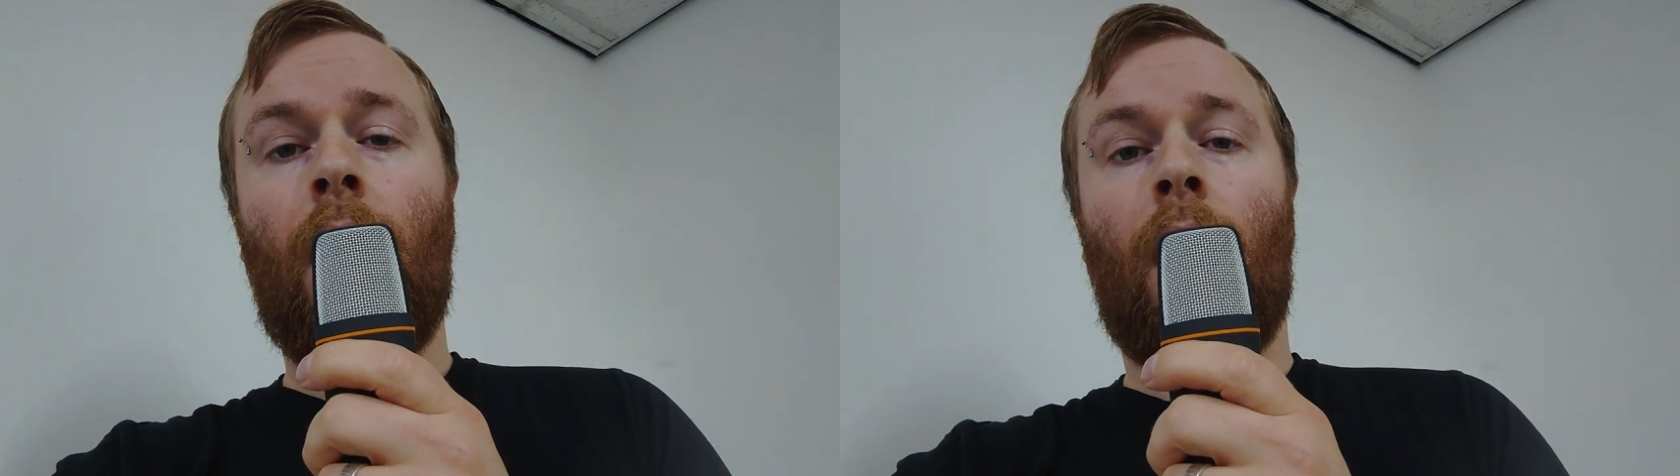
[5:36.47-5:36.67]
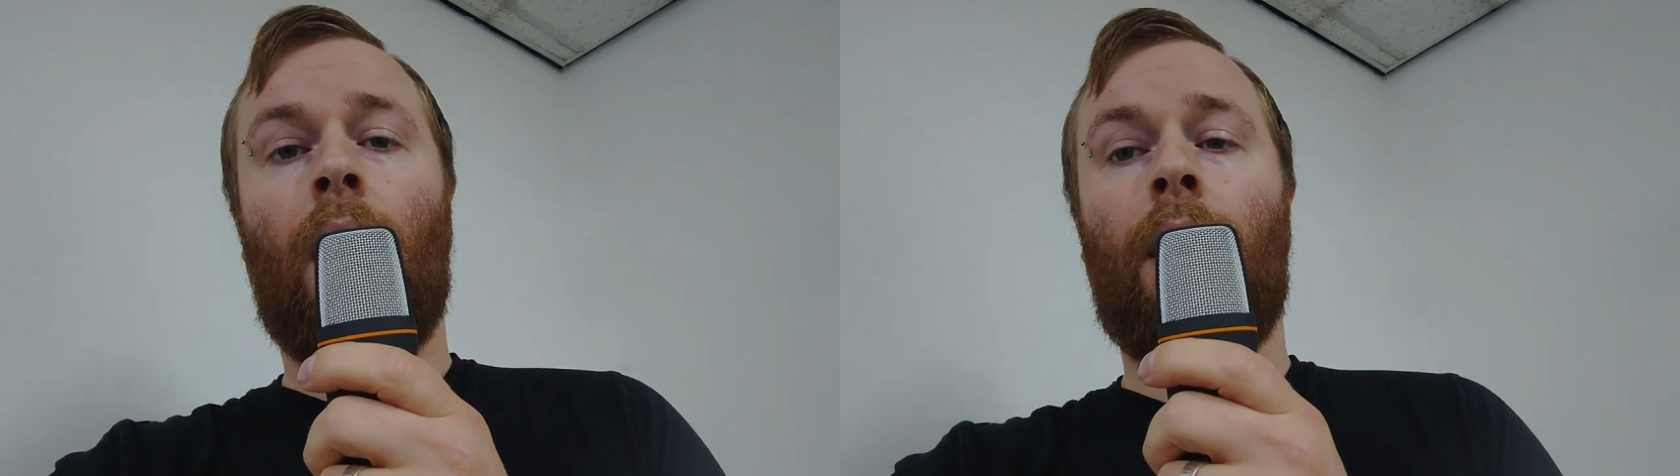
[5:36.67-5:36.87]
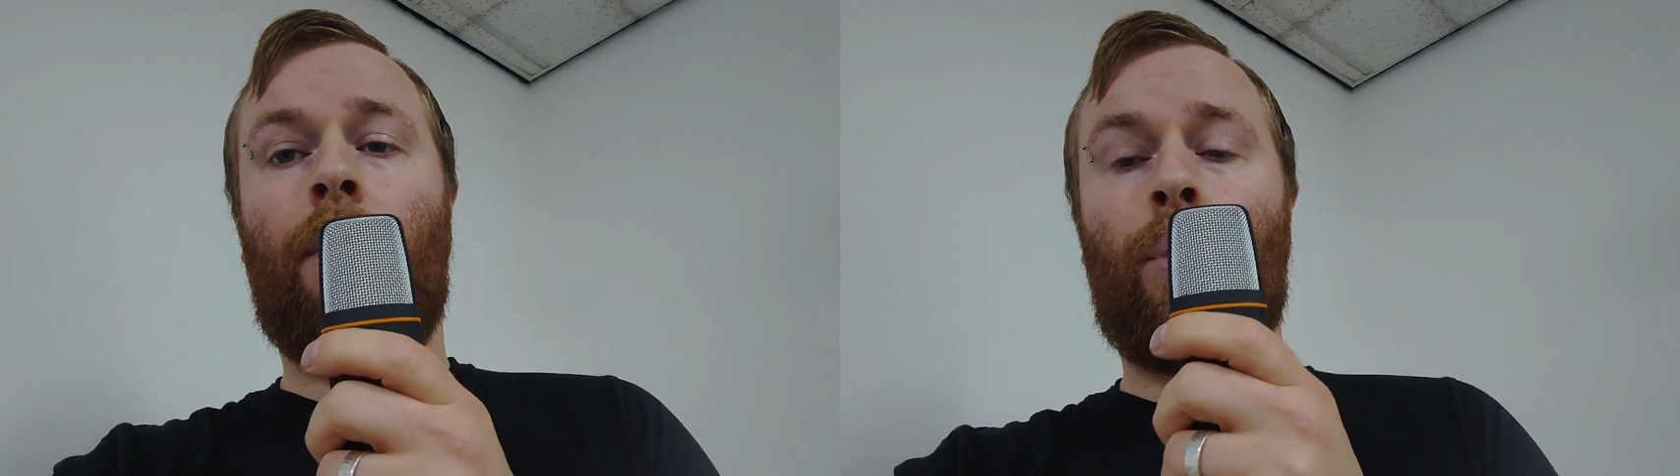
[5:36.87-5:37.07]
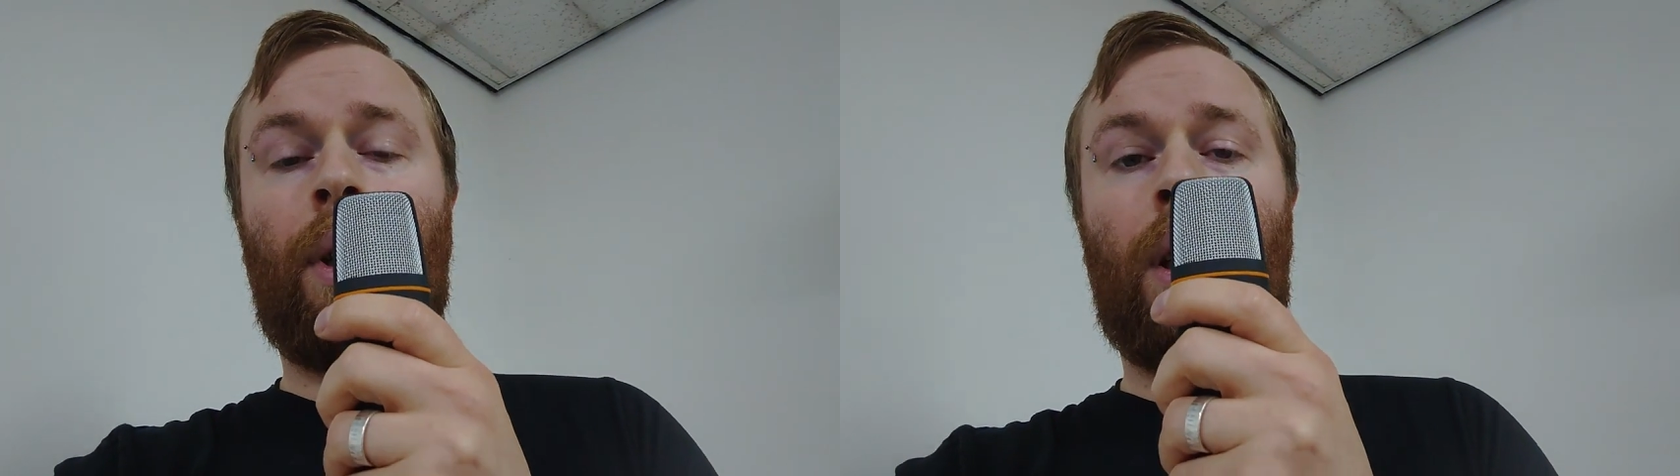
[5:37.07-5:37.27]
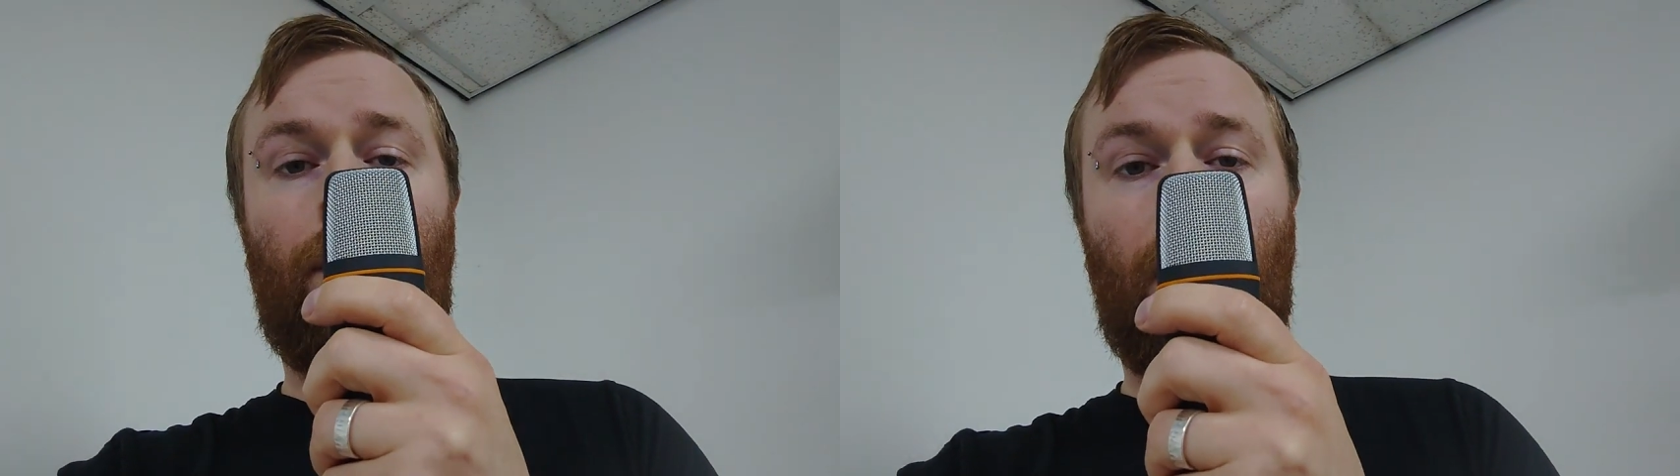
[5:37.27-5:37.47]
And if you want
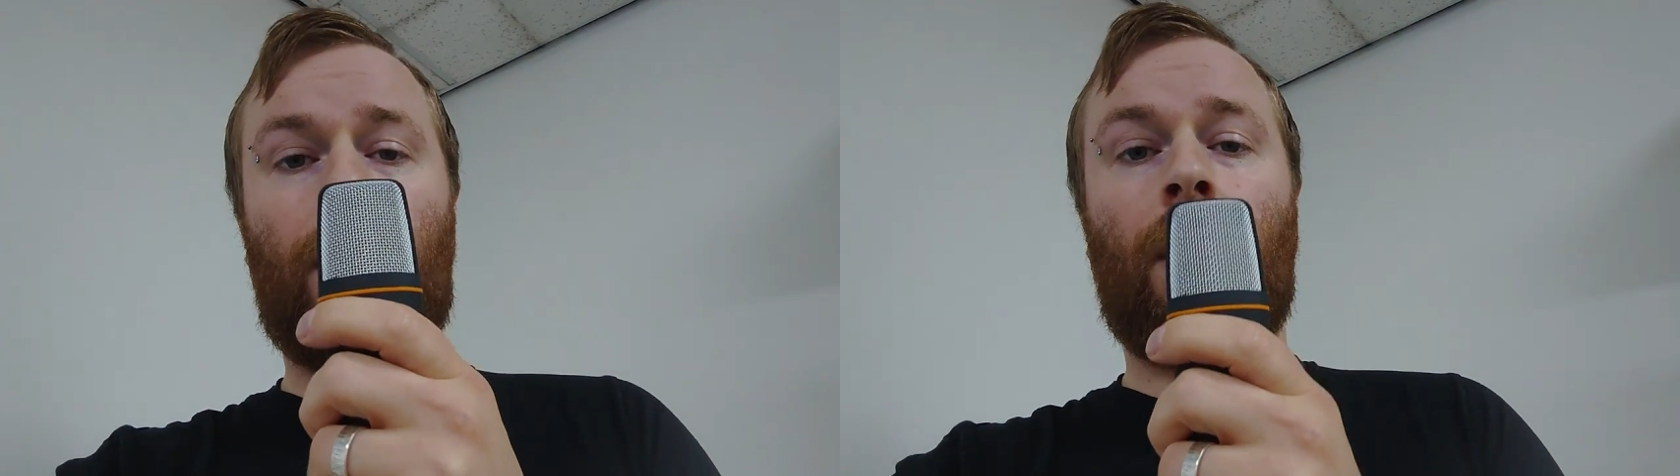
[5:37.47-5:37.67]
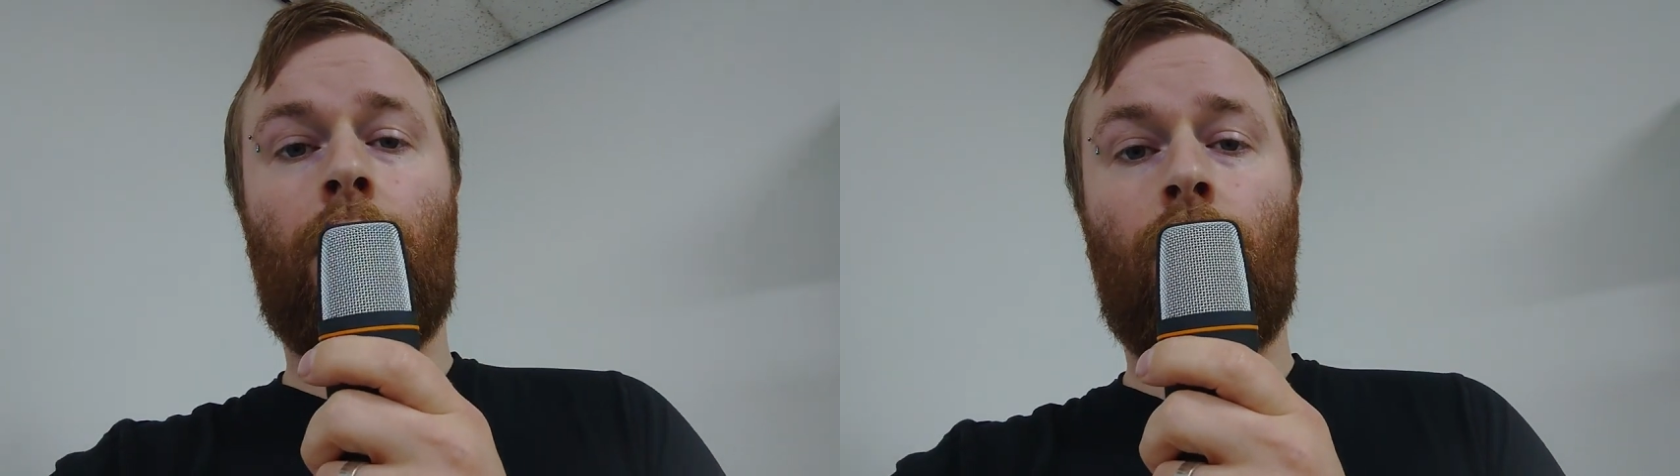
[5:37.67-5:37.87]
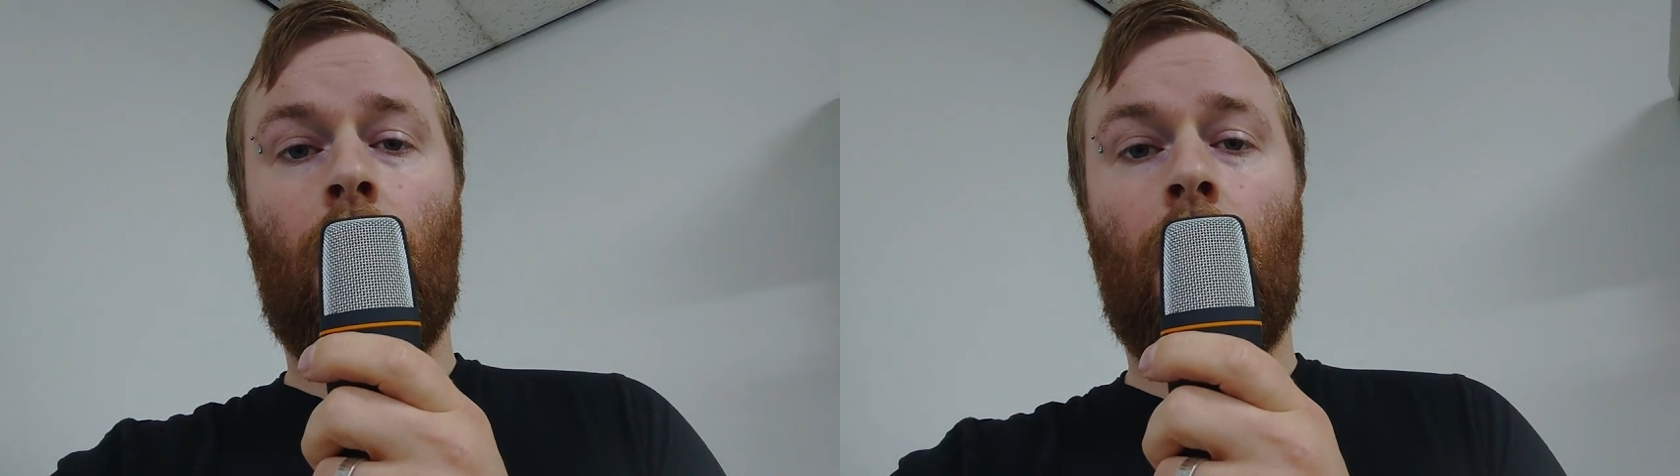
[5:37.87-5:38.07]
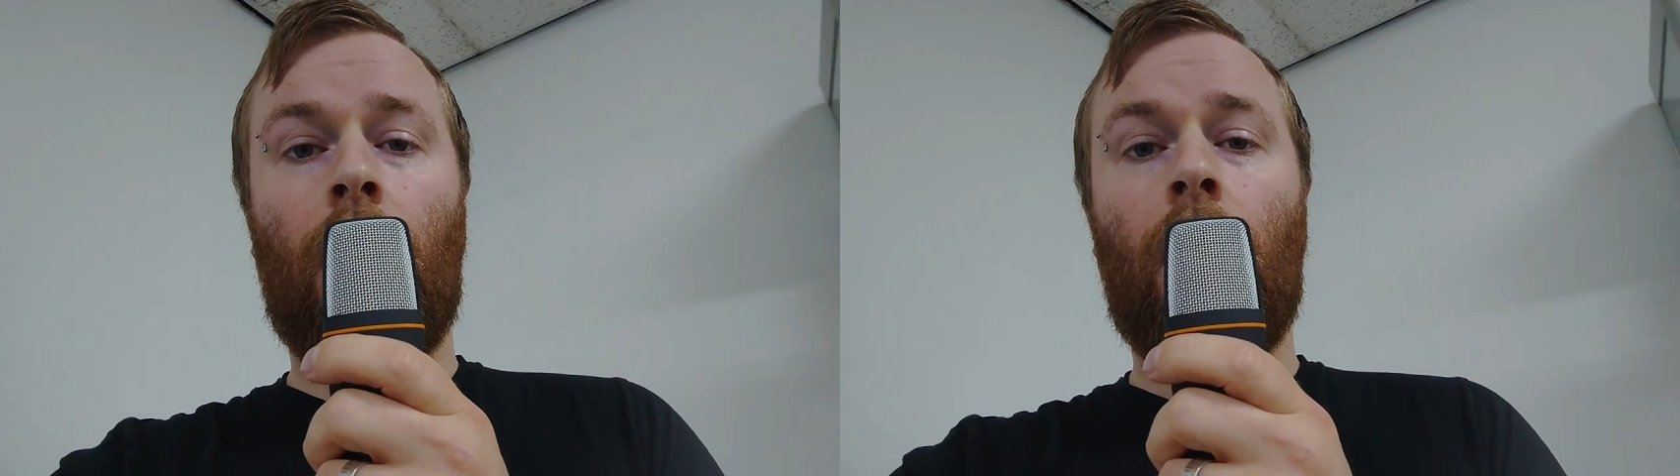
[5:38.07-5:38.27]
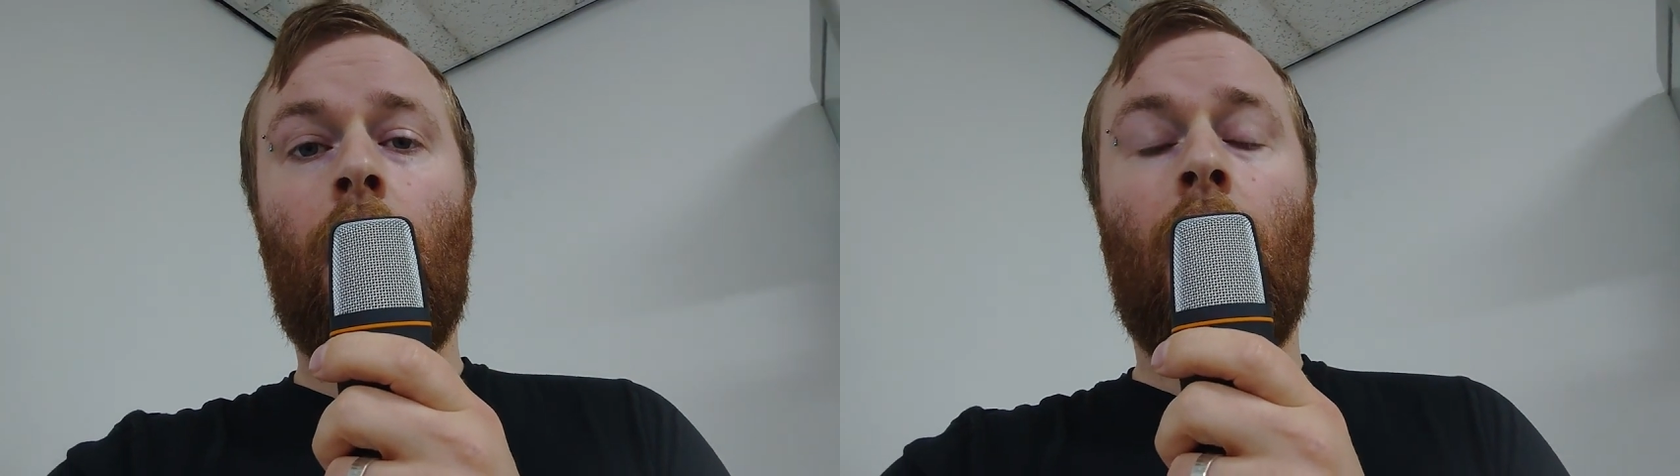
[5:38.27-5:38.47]
to give this a try,